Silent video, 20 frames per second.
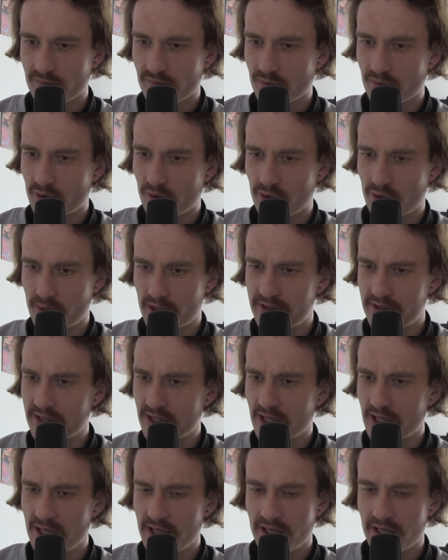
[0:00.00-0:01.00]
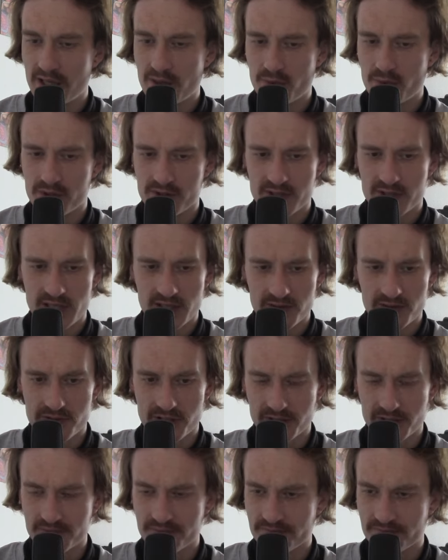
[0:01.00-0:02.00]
where basically there wasn't anything.